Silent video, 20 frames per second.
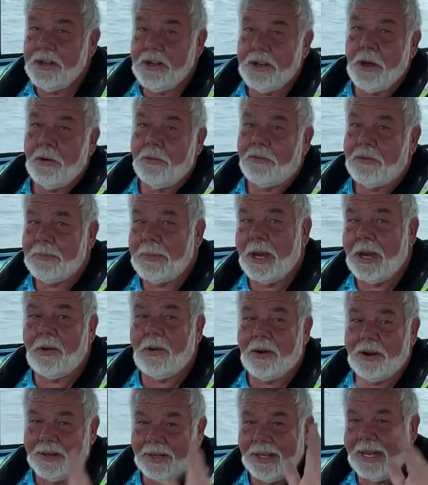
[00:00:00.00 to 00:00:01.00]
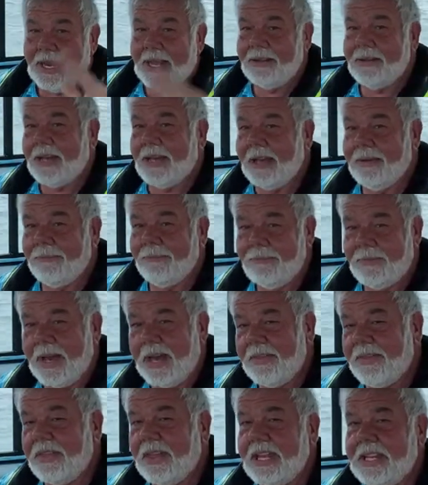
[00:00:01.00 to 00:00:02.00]
know from my heart that
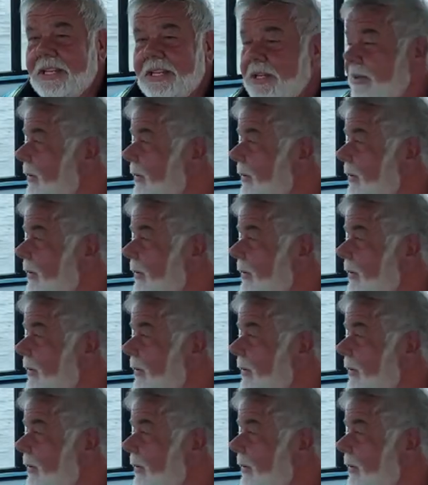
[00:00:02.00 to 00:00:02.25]
I thank you,